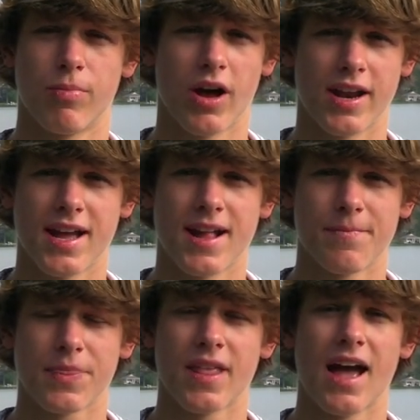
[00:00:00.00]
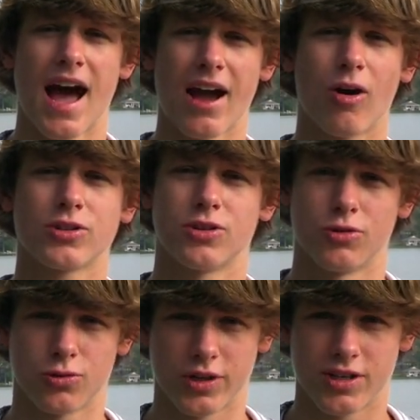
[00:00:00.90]
But I also
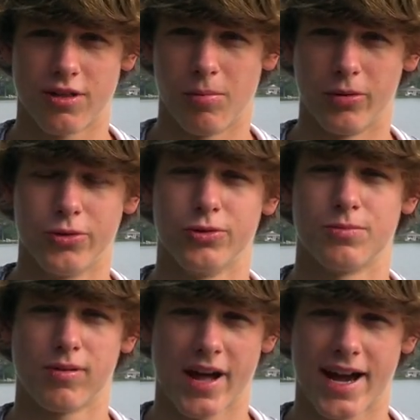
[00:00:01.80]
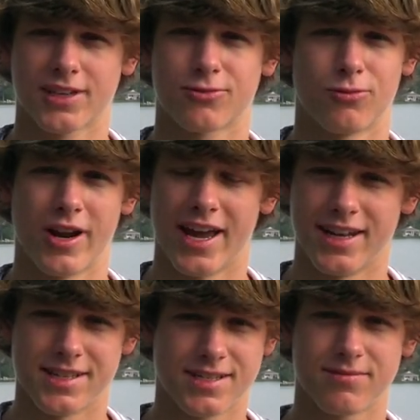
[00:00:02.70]
switch to the blues, blacks,
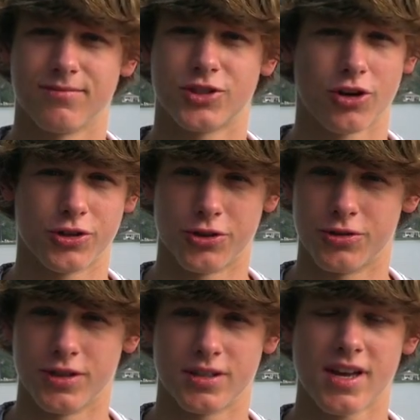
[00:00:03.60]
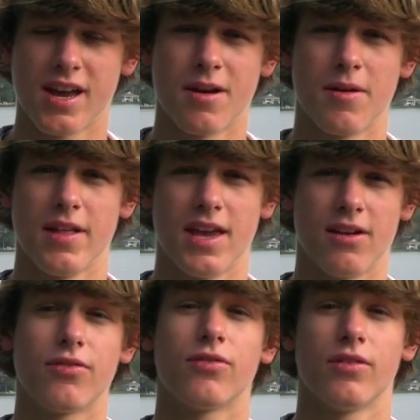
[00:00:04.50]
reds, chartreuses
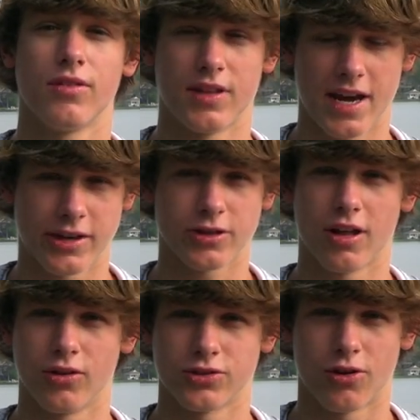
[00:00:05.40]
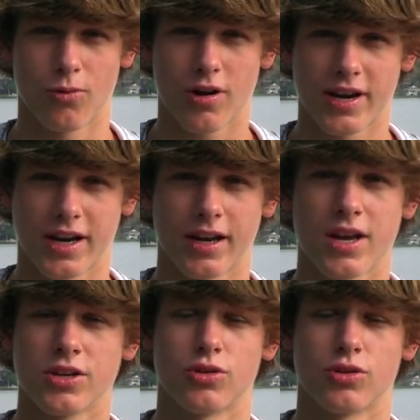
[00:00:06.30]
if the natural colors aren't working.